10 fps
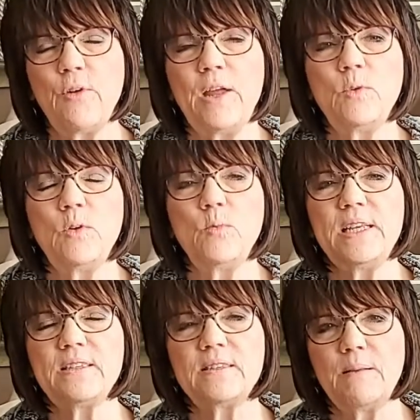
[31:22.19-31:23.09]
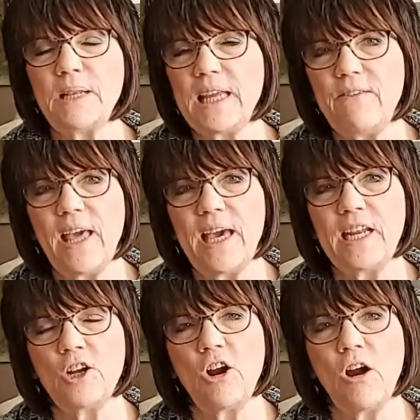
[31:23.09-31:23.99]
And when we believe that
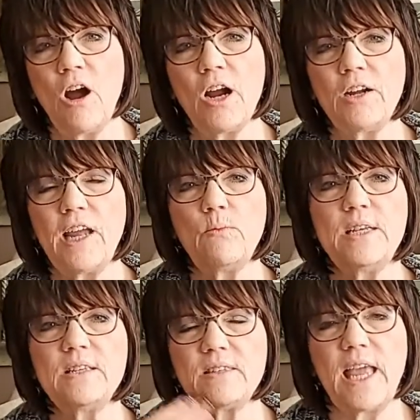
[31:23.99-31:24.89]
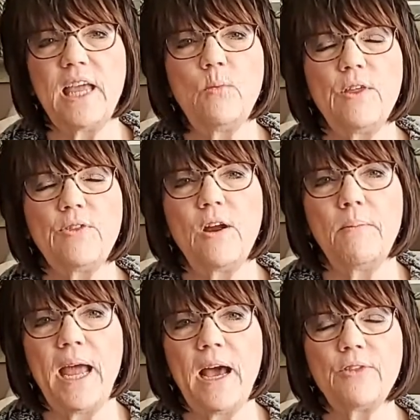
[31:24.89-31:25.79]
in our heart and we say it with our
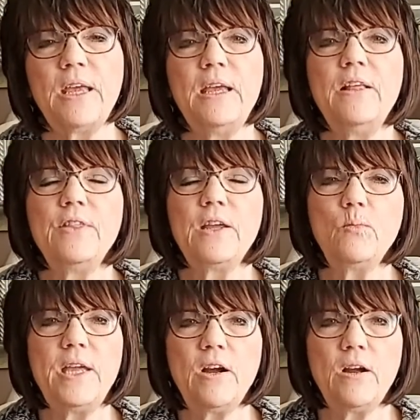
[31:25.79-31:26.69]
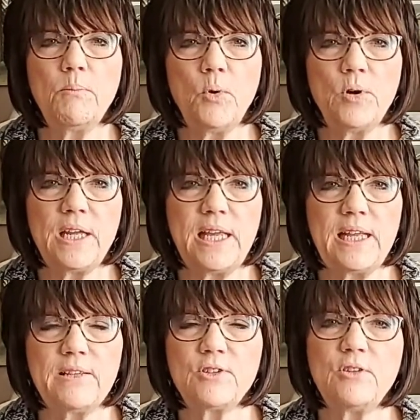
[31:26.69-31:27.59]
mouth, then we are born
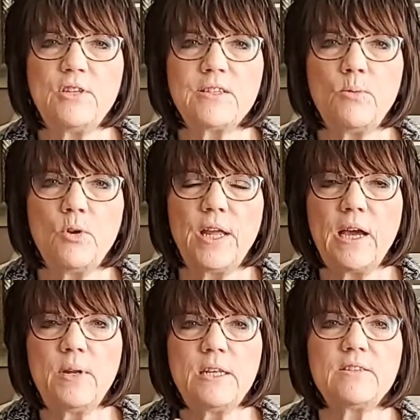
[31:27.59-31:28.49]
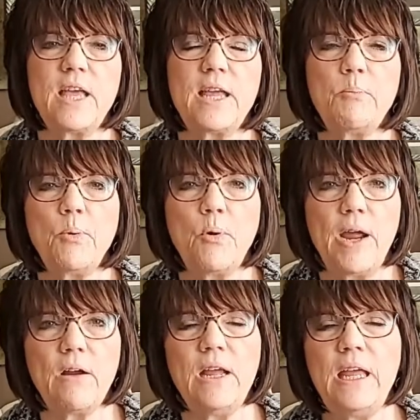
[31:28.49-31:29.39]
again. So this morning I want to say a
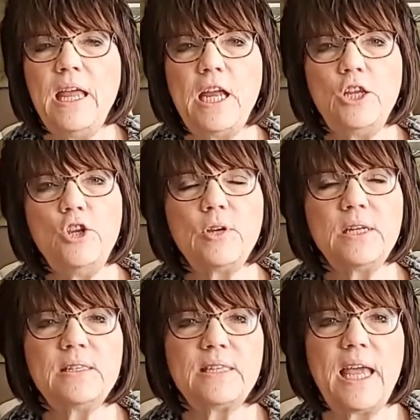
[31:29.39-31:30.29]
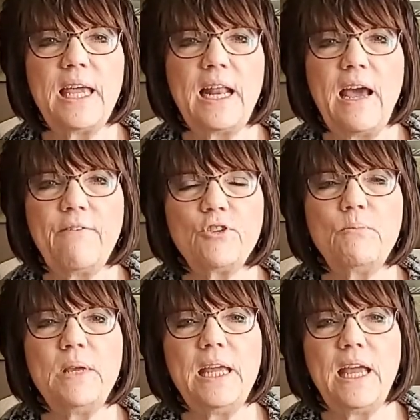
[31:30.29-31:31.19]
prayer, and you can say it after
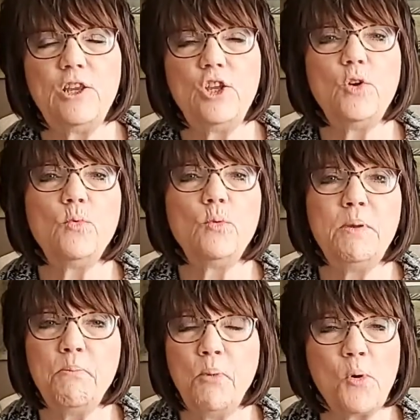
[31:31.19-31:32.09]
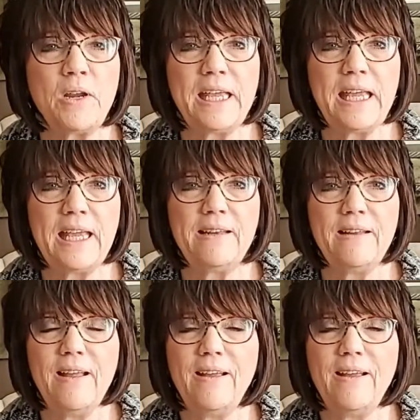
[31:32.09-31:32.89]
me, and you will be born again.